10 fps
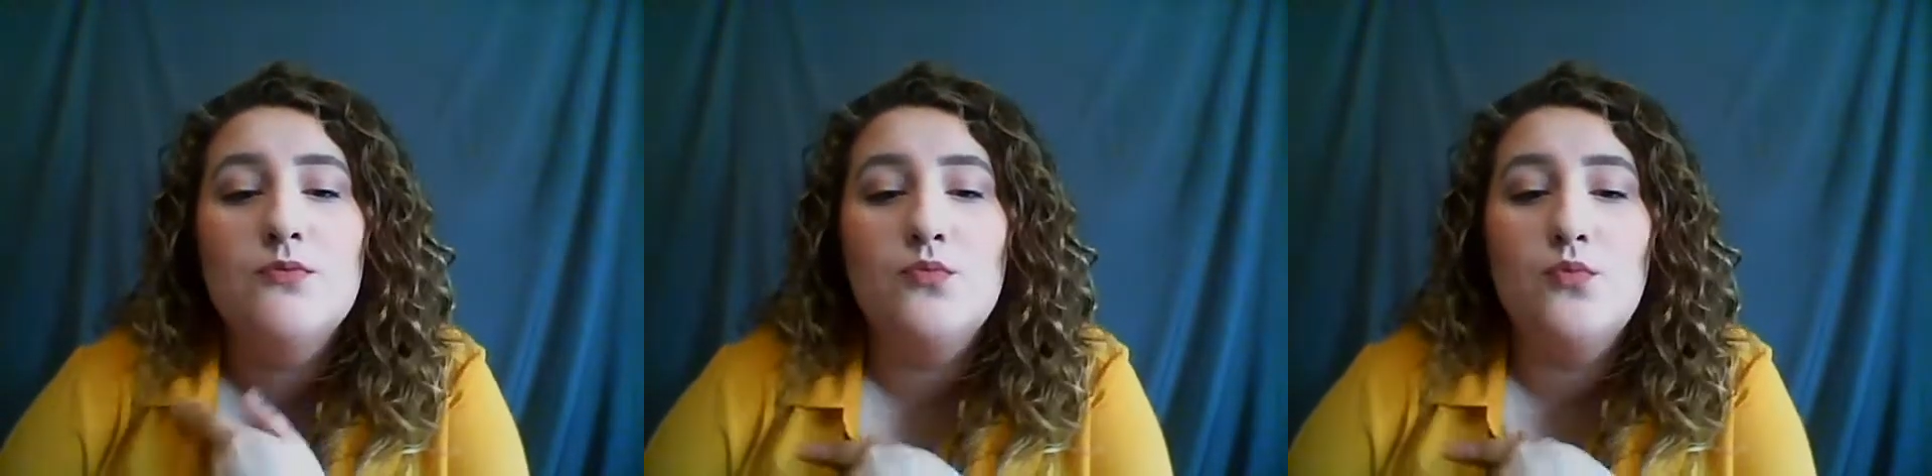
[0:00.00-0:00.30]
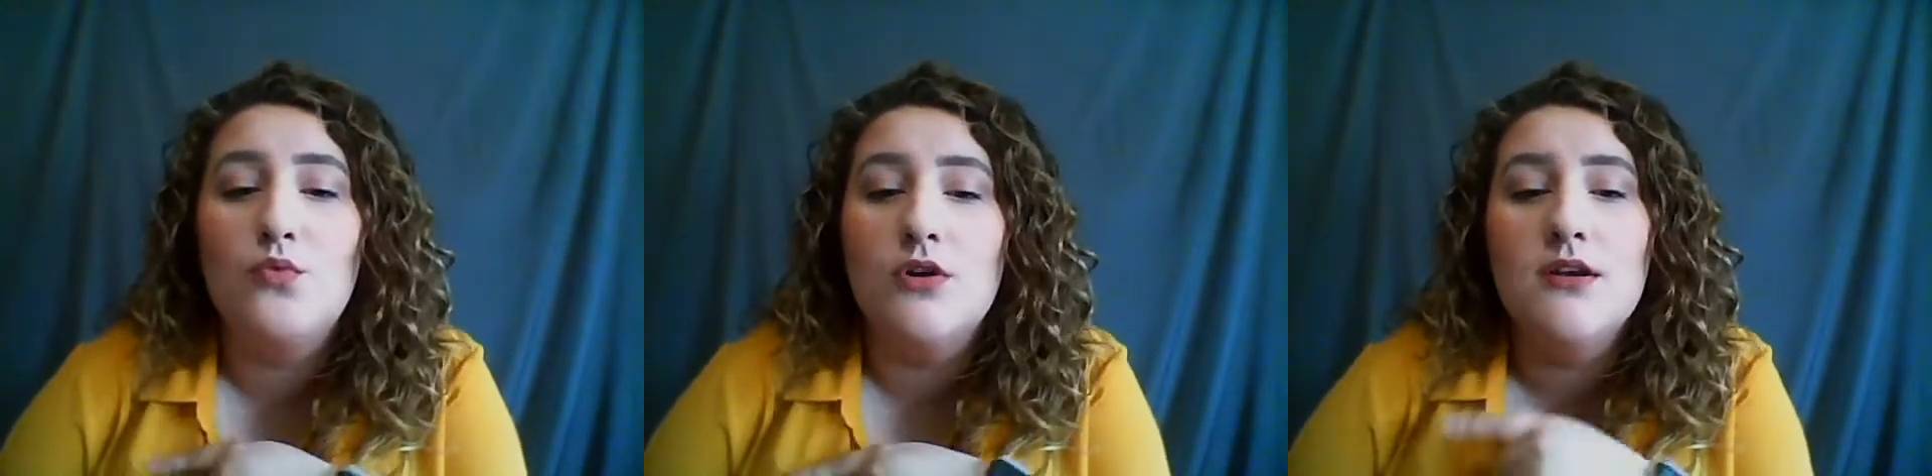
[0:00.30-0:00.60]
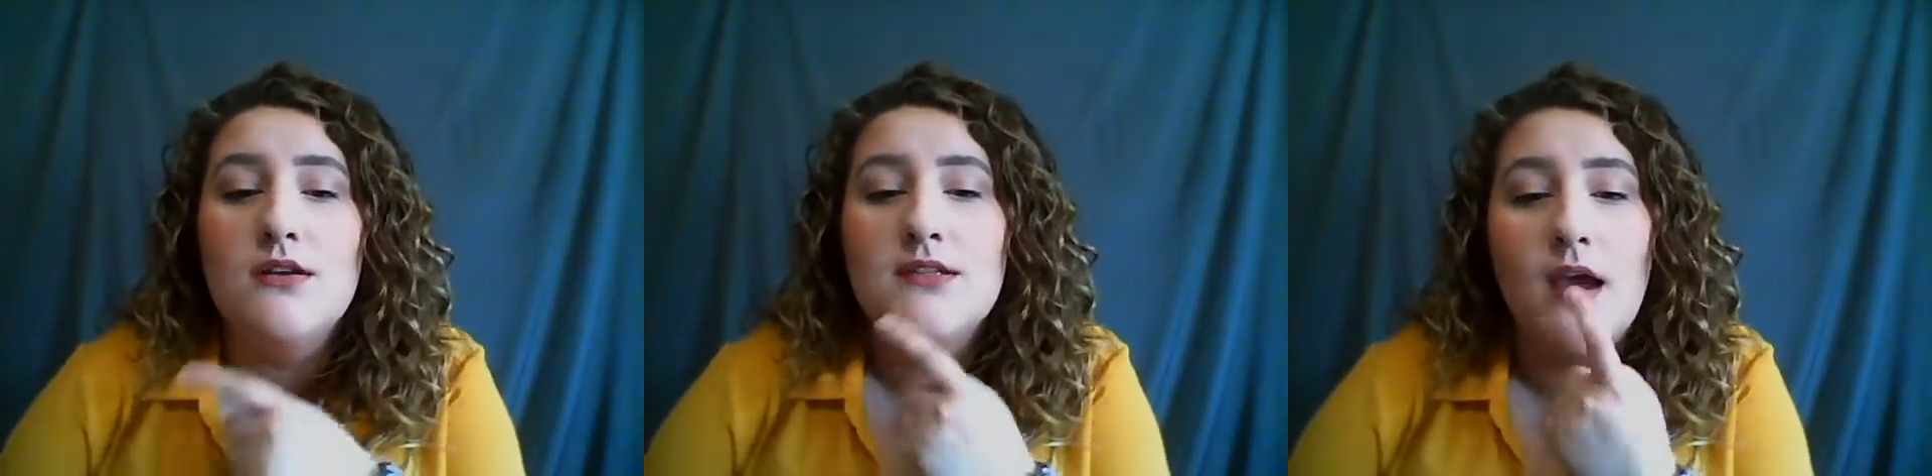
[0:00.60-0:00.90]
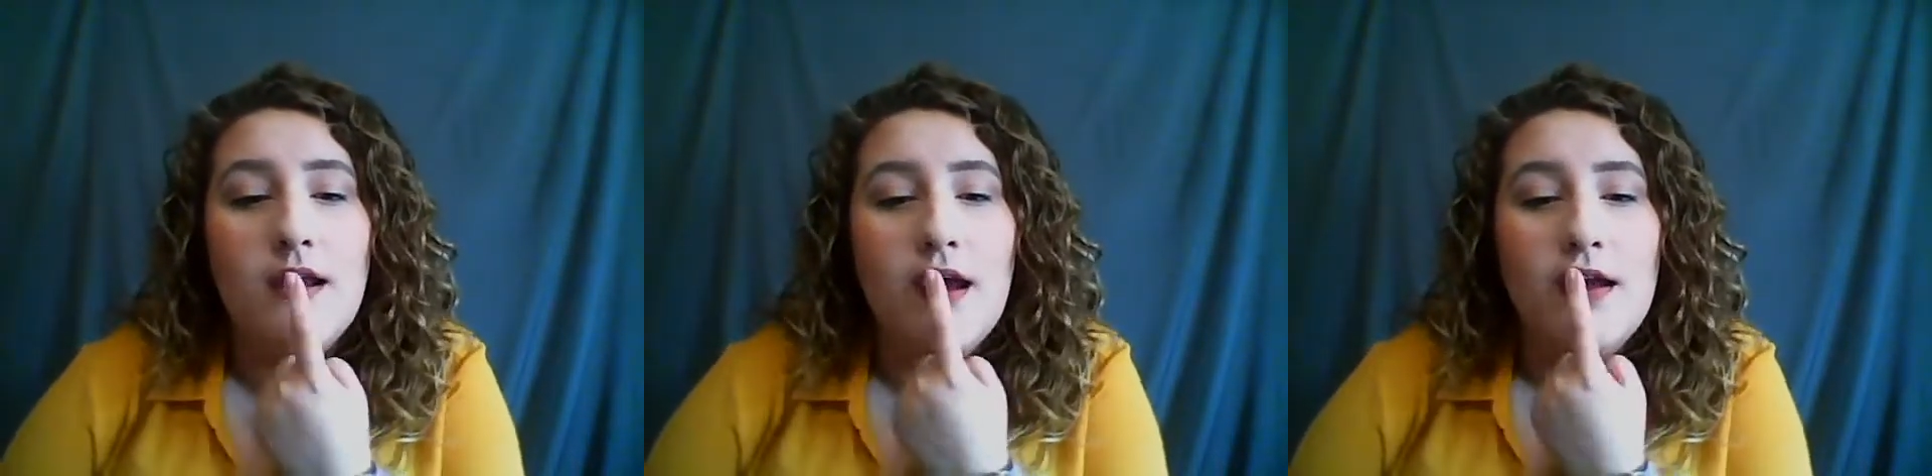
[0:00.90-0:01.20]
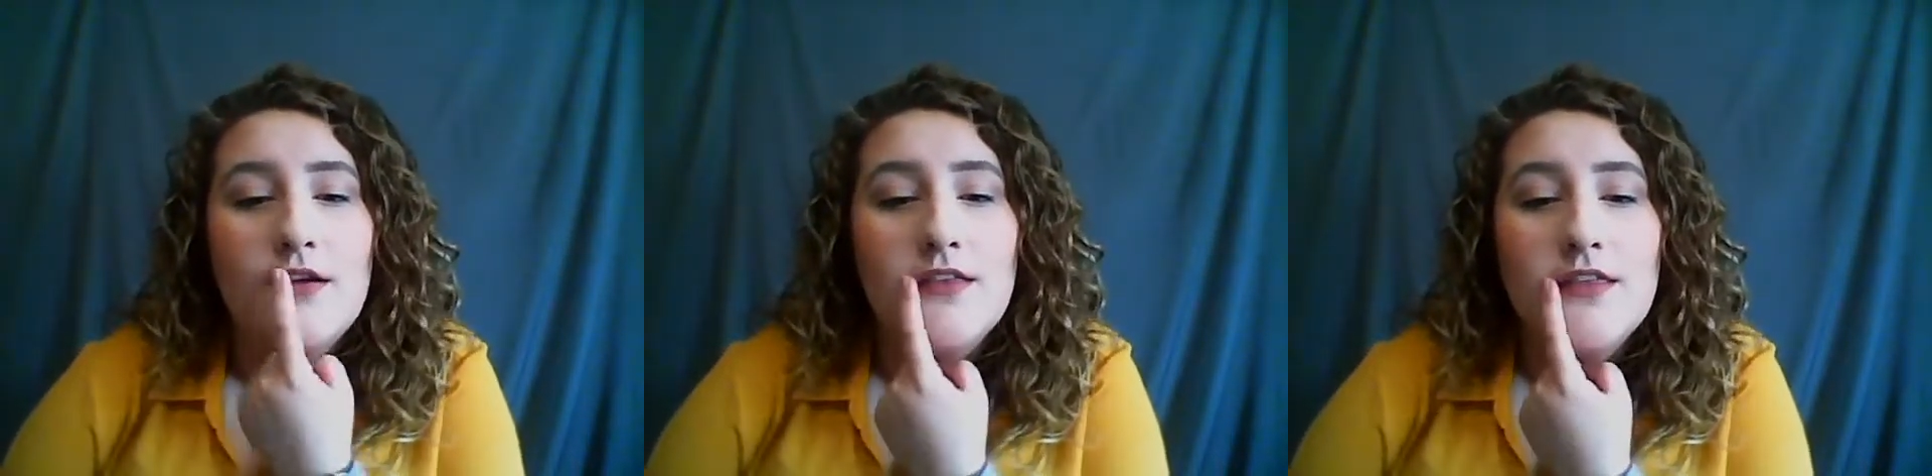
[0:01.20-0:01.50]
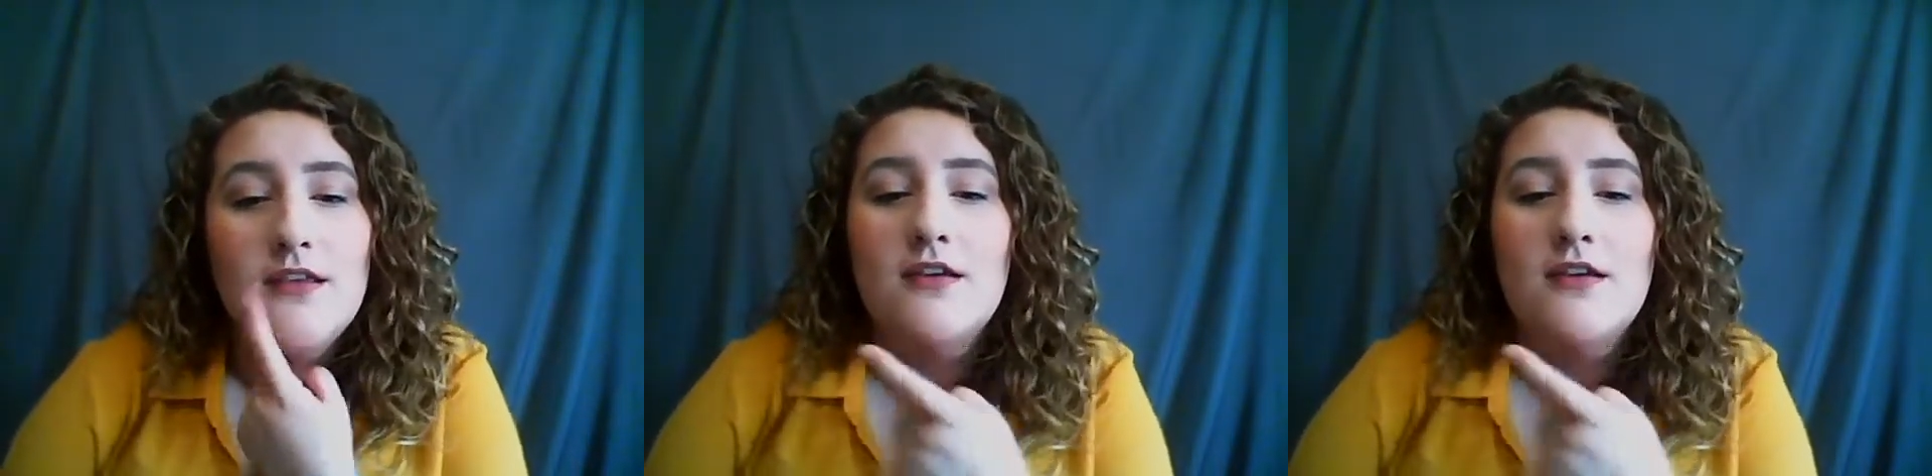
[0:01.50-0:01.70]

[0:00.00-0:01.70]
one side higher than the